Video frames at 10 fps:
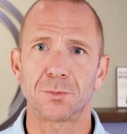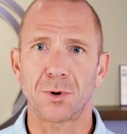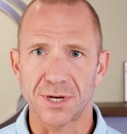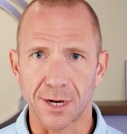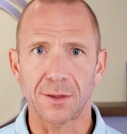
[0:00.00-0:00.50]

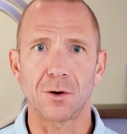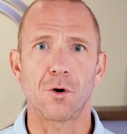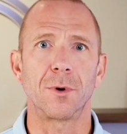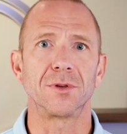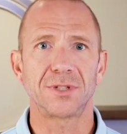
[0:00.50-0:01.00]
particularly
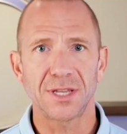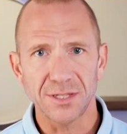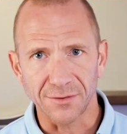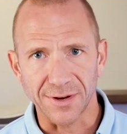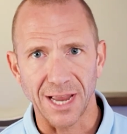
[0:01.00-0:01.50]

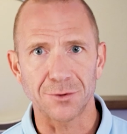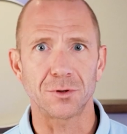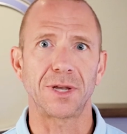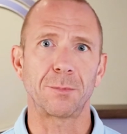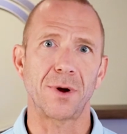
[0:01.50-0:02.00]
hormone-sensitive
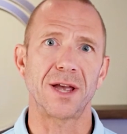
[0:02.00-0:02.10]
cancers like